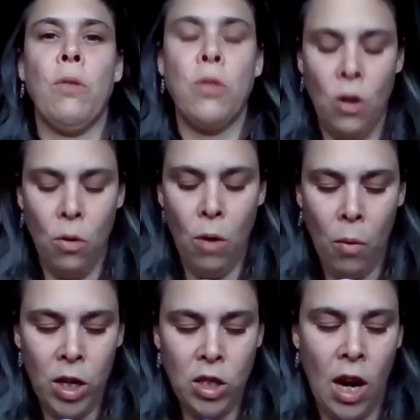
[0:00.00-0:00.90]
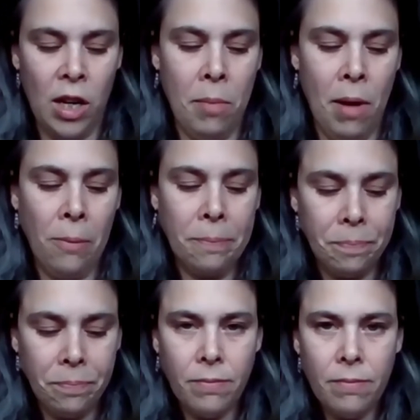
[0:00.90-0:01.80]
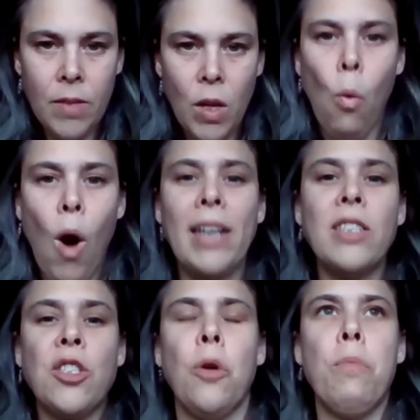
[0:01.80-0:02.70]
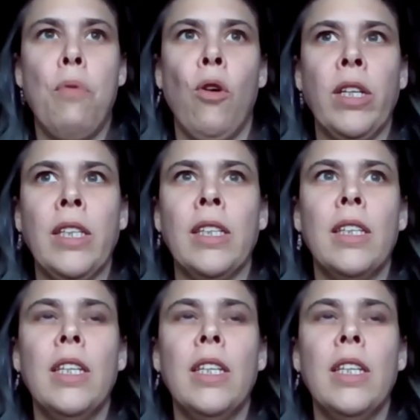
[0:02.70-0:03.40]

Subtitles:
So I want to talk about why it's so important